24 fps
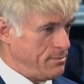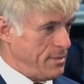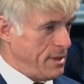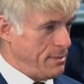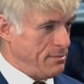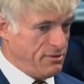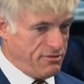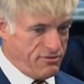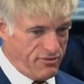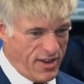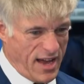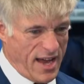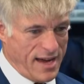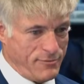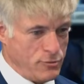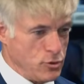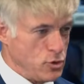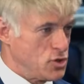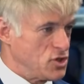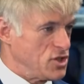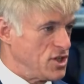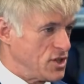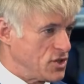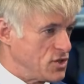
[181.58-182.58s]
maybe five or
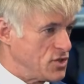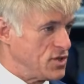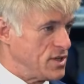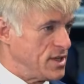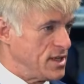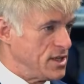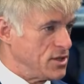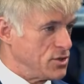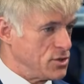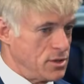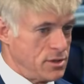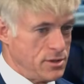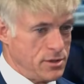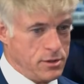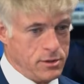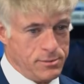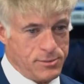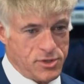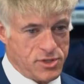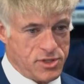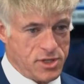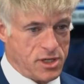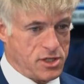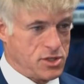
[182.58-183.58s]
six things, you know, the
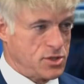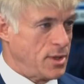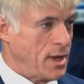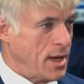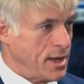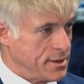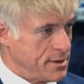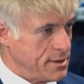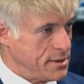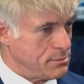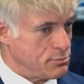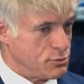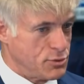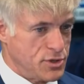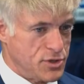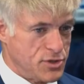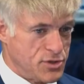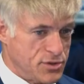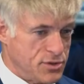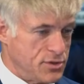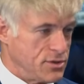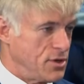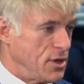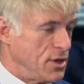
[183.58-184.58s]
homosexuality and the
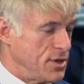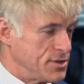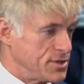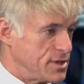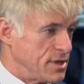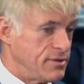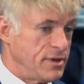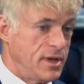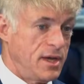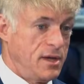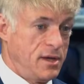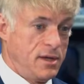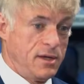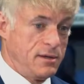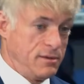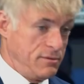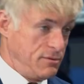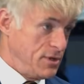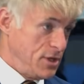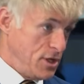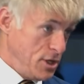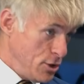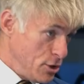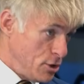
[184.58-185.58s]
priesthood, all this stuff.
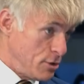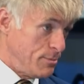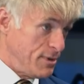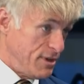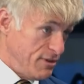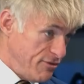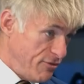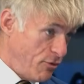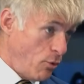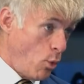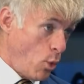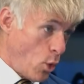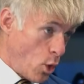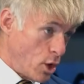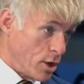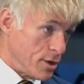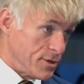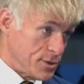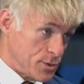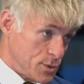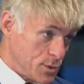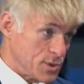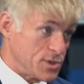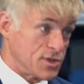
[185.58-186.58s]
The year before,
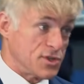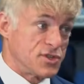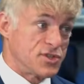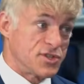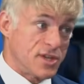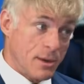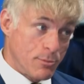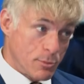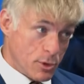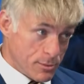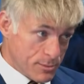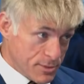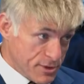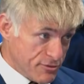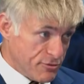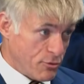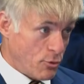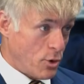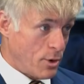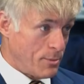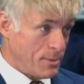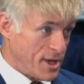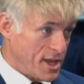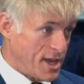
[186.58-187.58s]
this was the summer
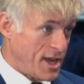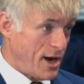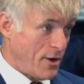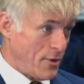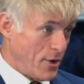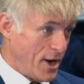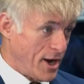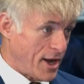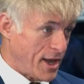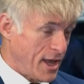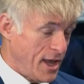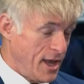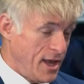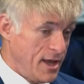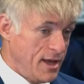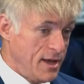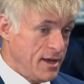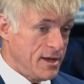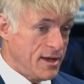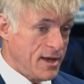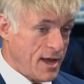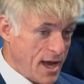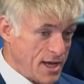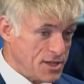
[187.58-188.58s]
before McCarrick,
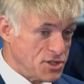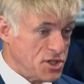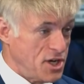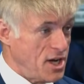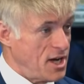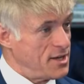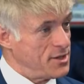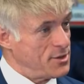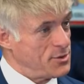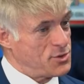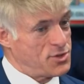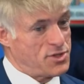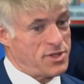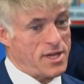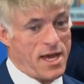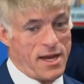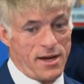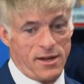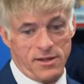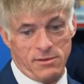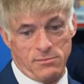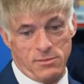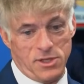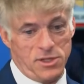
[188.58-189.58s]
Caggiano sat
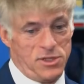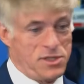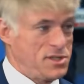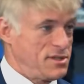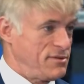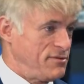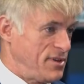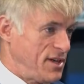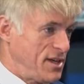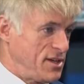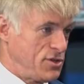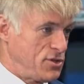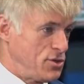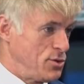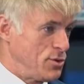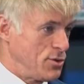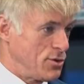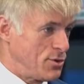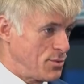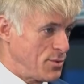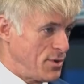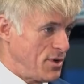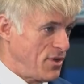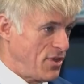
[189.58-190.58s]
in the midst of like two or
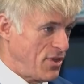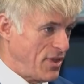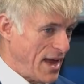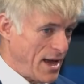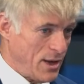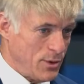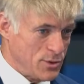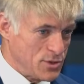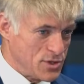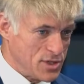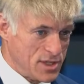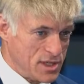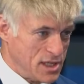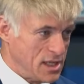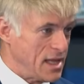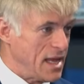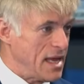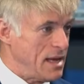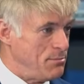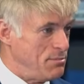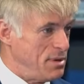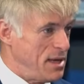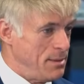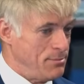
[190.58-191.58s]
three thousand
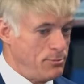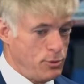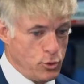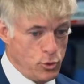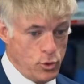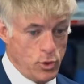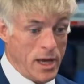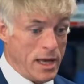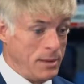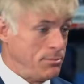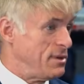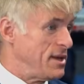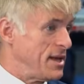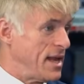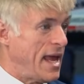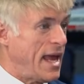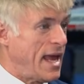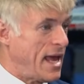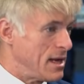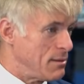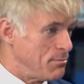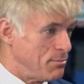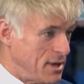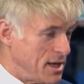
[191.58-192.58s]
lay people who had been
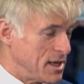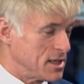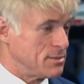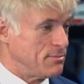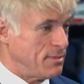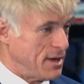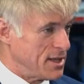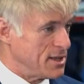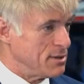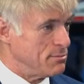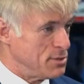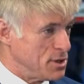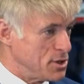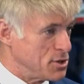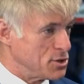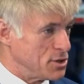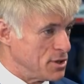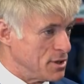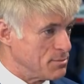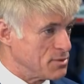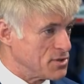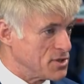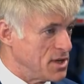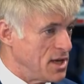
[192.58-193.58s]
handpicked by the
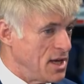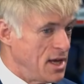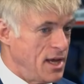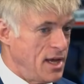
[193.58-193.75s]
bishops